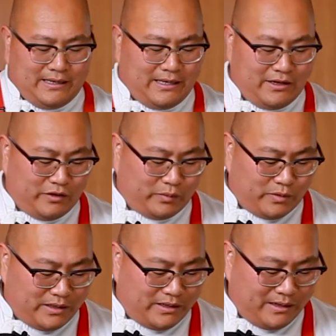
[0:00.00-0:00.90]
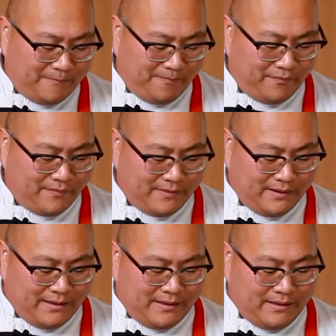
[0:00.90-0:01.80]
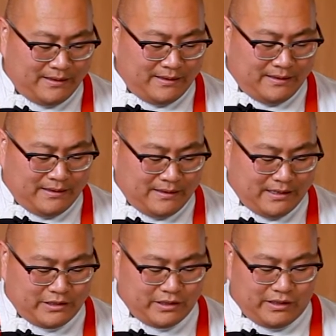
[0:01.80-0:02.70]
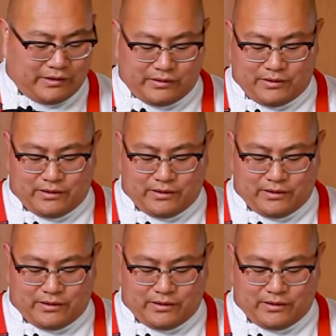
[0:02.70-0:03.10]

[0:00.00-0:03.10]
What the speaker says: here's one. Actually,